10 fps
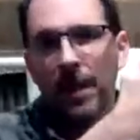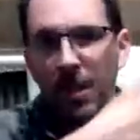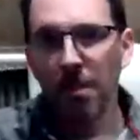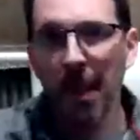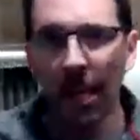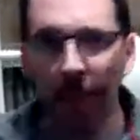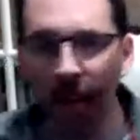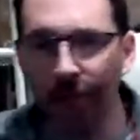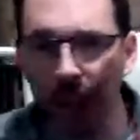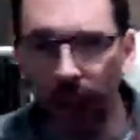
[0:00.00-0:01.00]
It's made
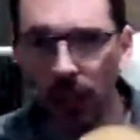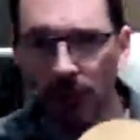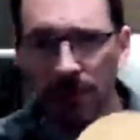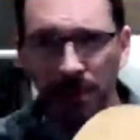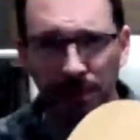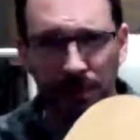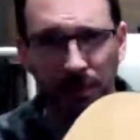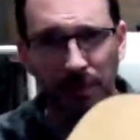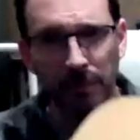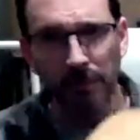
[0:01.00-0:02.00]
by Fender.
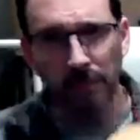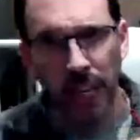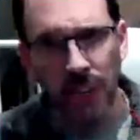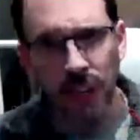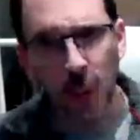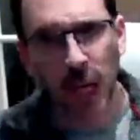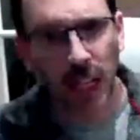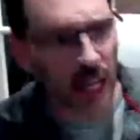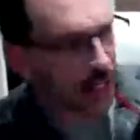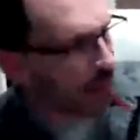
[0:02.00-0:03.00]
And I'll tell you what I
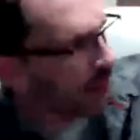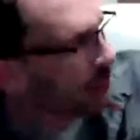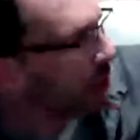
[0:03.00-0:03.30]
like about this